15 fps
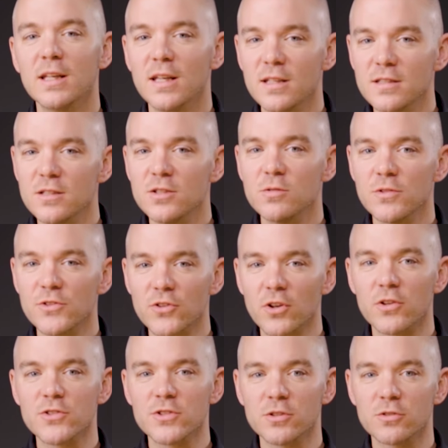
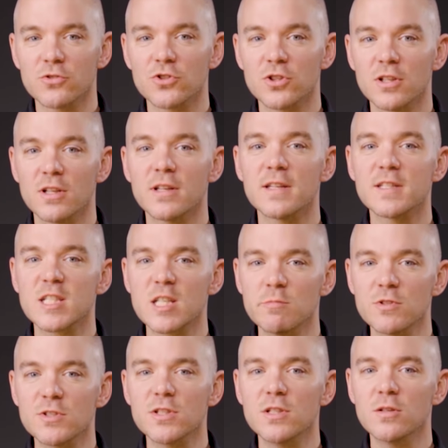easy-to-install solution that
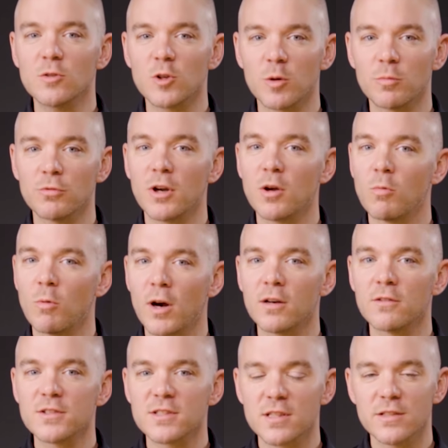seamlessly incorporate
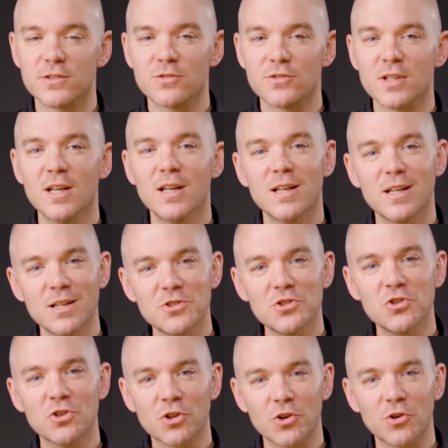wireless sensors
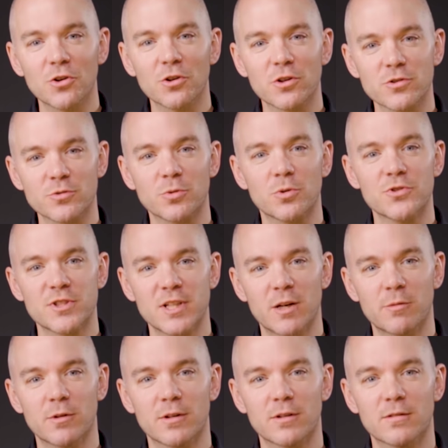into your current controls
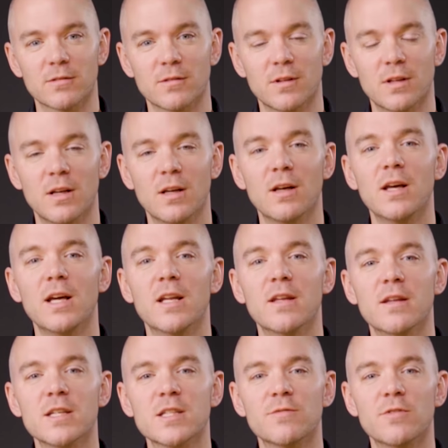network.
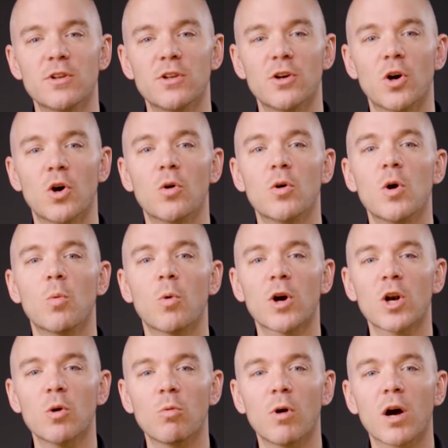In this video, we're
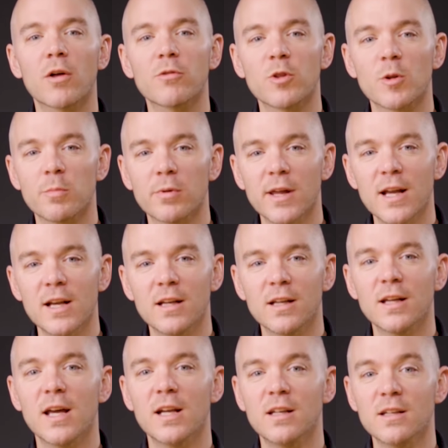going to walk through the
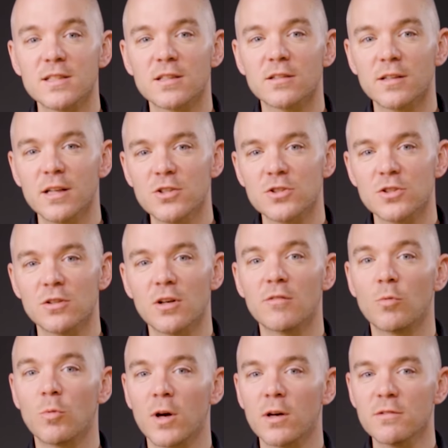planning and installation
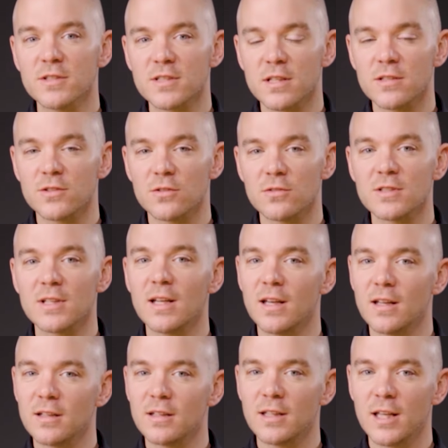of wireless sensors and a